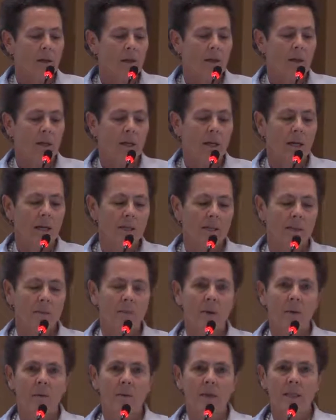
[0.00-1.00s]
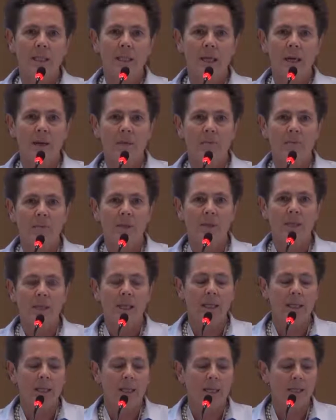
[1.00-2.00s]
has about
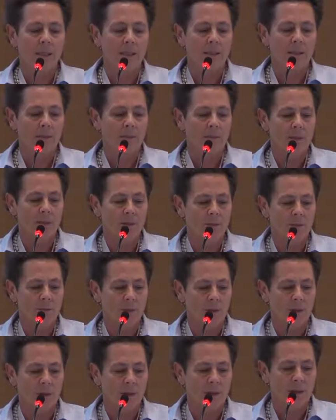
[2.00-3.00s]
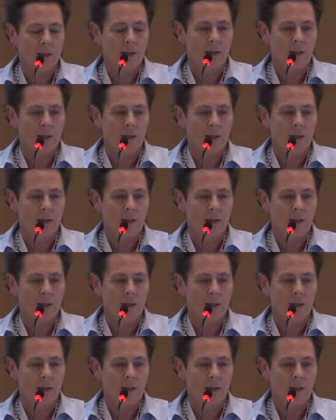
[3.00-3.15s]
1.5% gas in the reservoir,